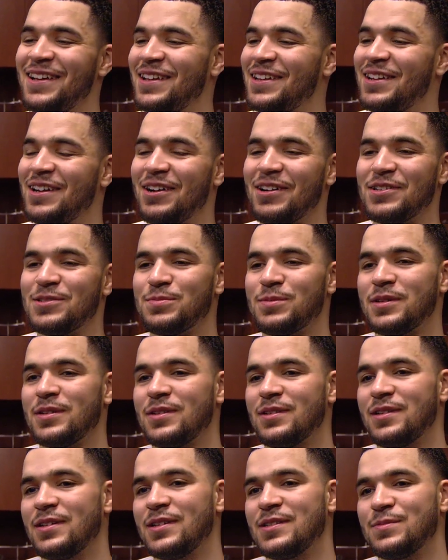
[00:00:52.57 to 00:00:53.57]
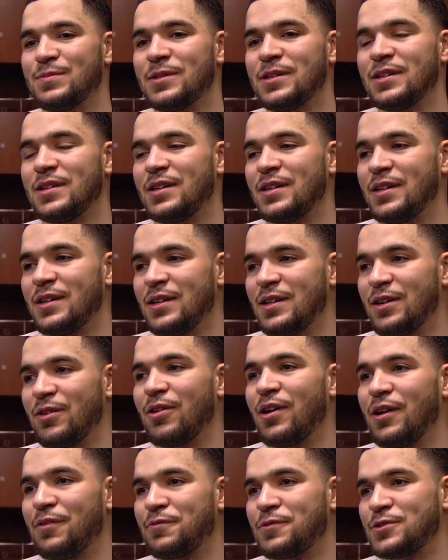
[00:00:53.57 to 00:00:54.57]
it's been a
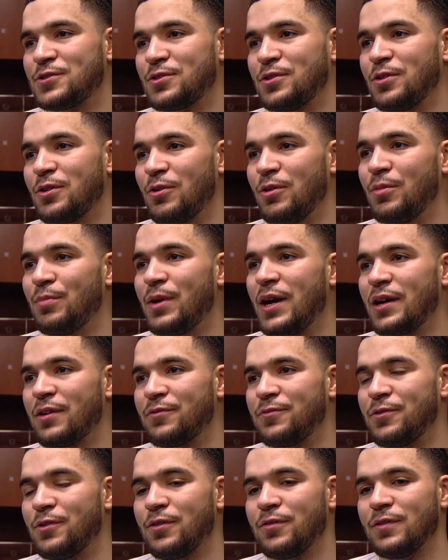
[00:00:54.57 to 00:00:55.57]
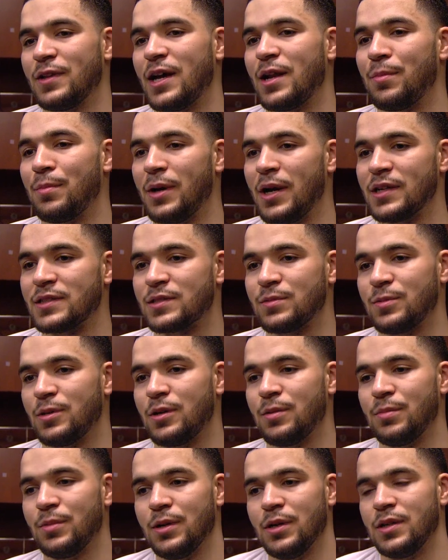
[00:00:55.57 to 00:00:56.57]
grind for sure, going back and forth, a lot of
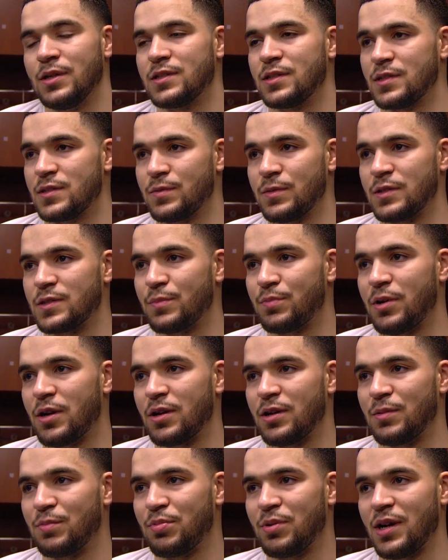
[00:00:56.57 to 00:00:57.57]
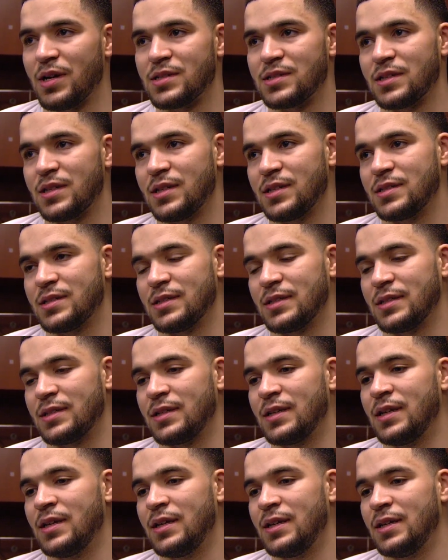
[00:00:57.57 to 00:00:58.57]
basketball, but it's a part of the process.
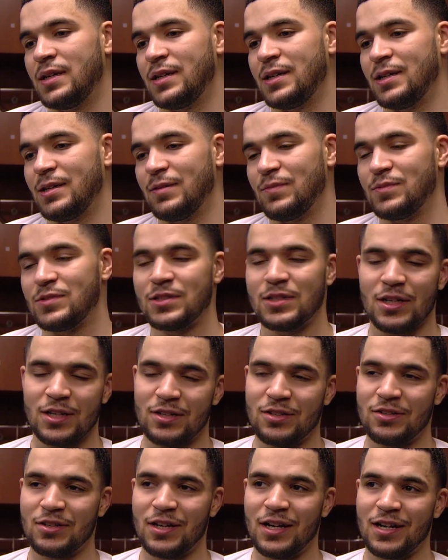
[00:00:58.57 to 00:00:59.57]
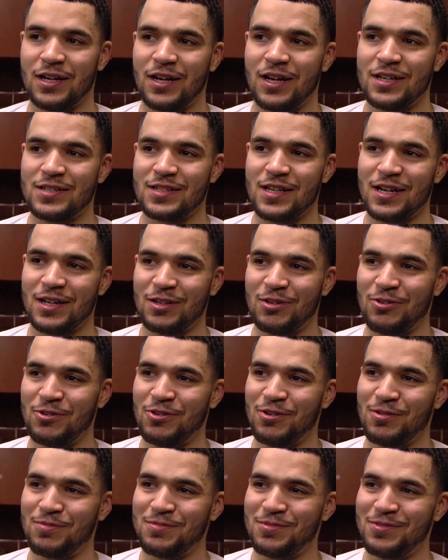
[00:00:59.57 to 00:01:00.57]
And I'm just lucky you got guys like Norm